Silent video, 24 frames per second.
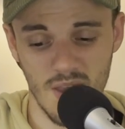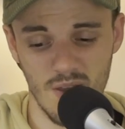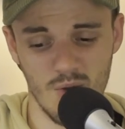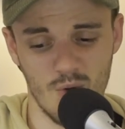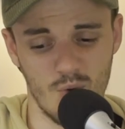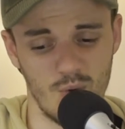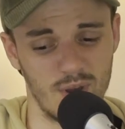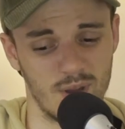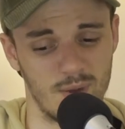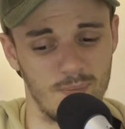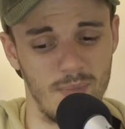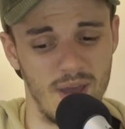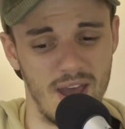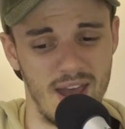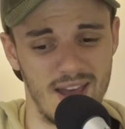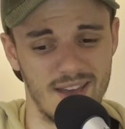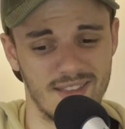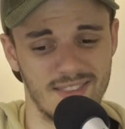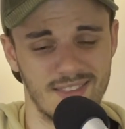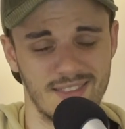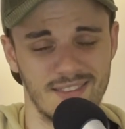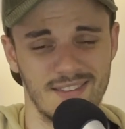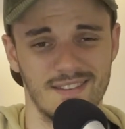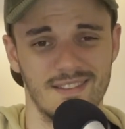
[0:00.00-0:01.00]
quick
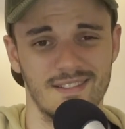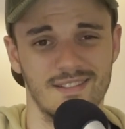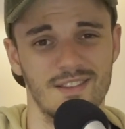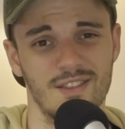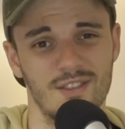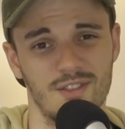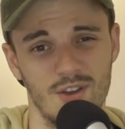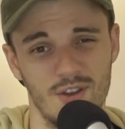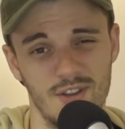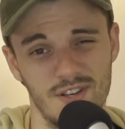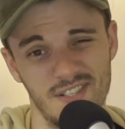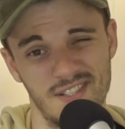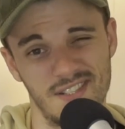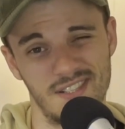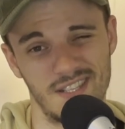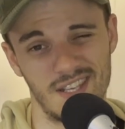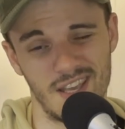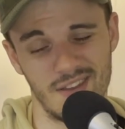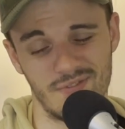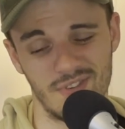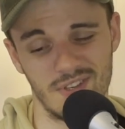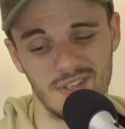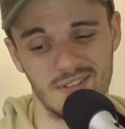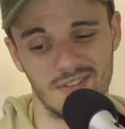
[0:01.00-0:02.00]
math,
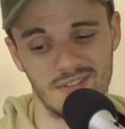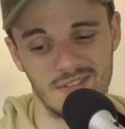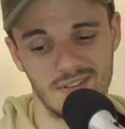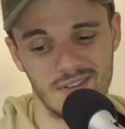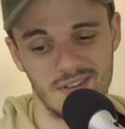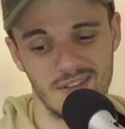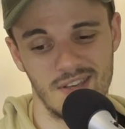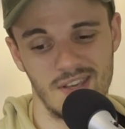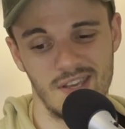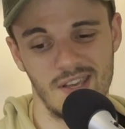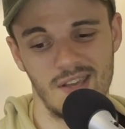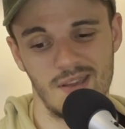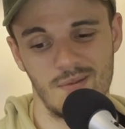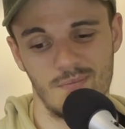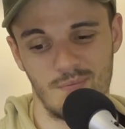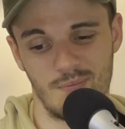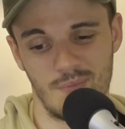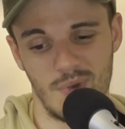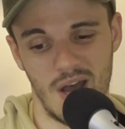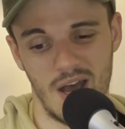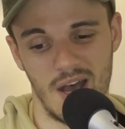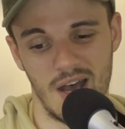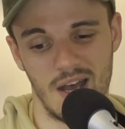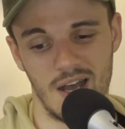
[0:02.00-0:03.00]
37
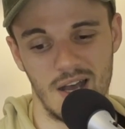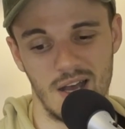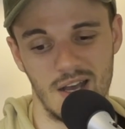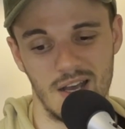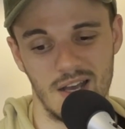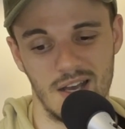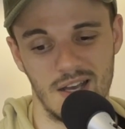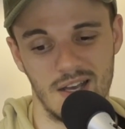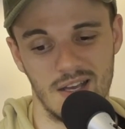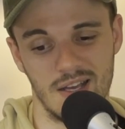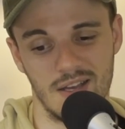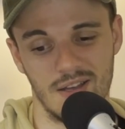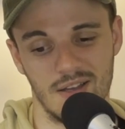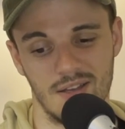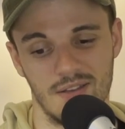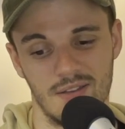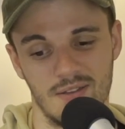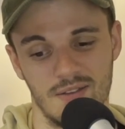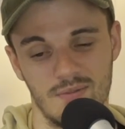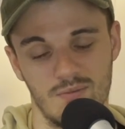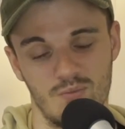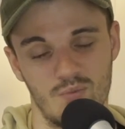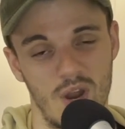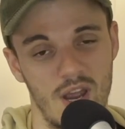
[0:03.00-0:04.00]

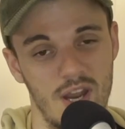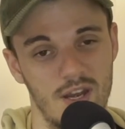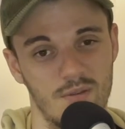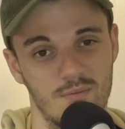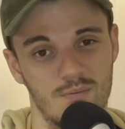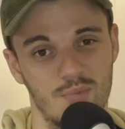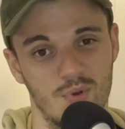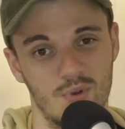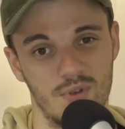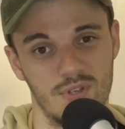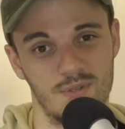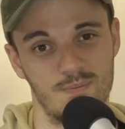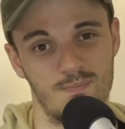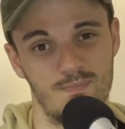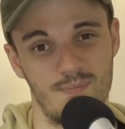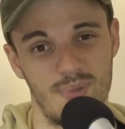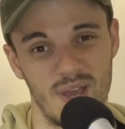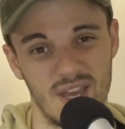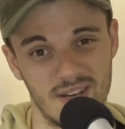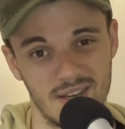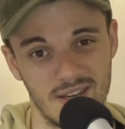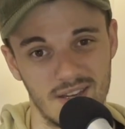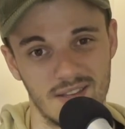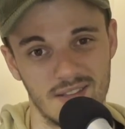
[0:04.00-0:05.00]
rating points
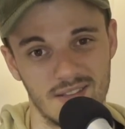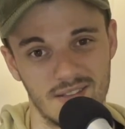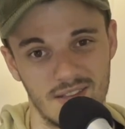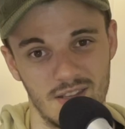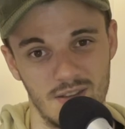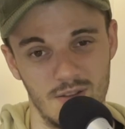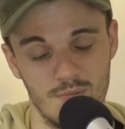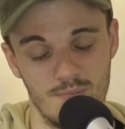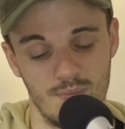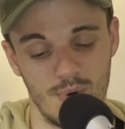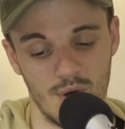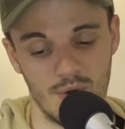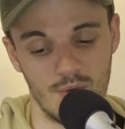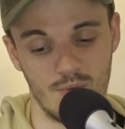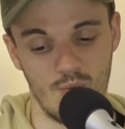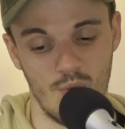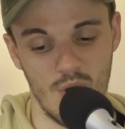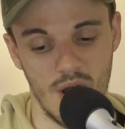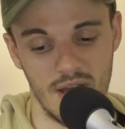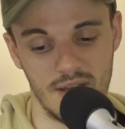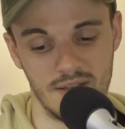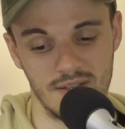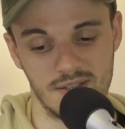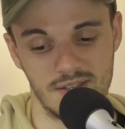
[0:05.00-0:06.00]
better than the bottom
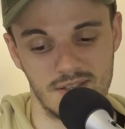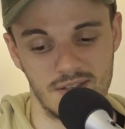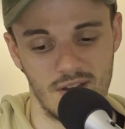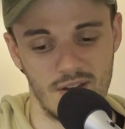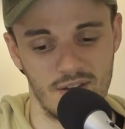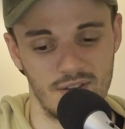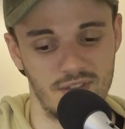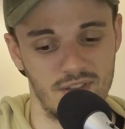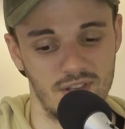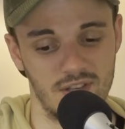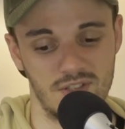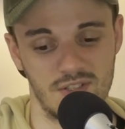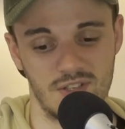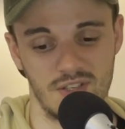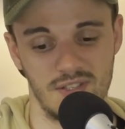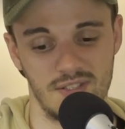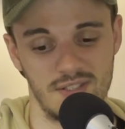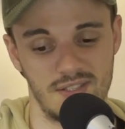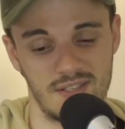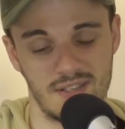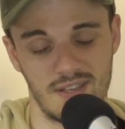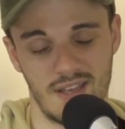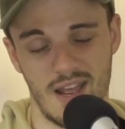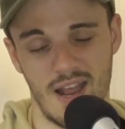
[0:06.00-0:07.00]
weight. So I think
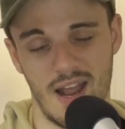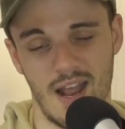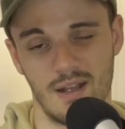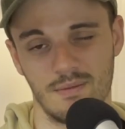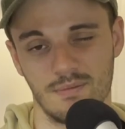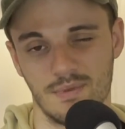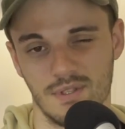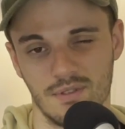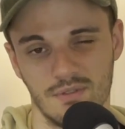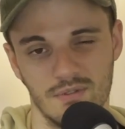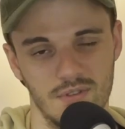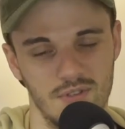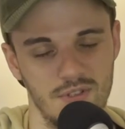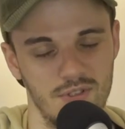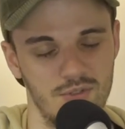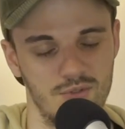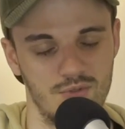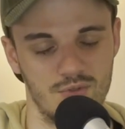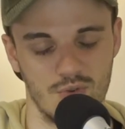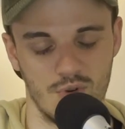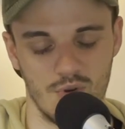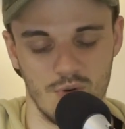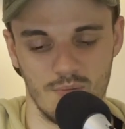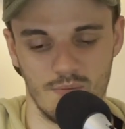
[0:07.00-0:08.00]
she's absolutely
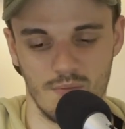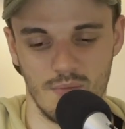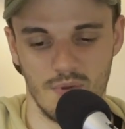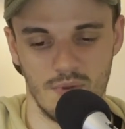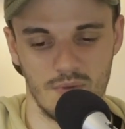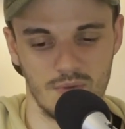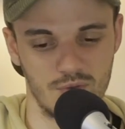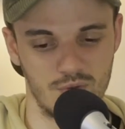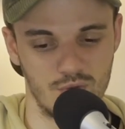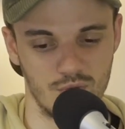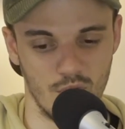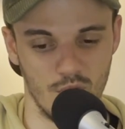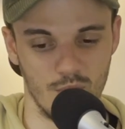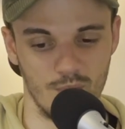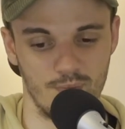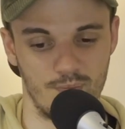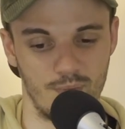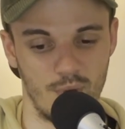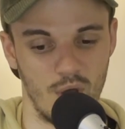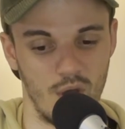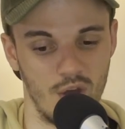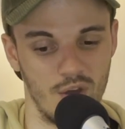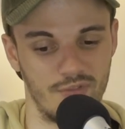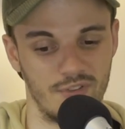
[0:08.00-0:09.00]
drawn
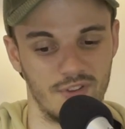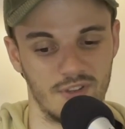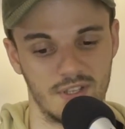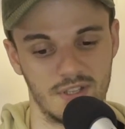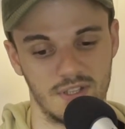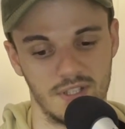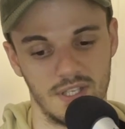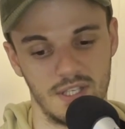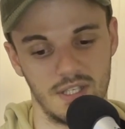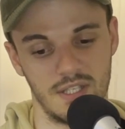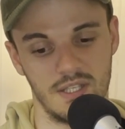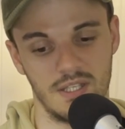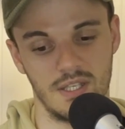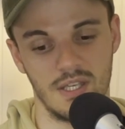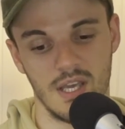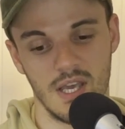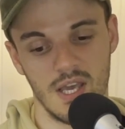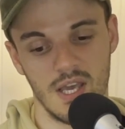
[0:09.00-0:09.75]
perfectly.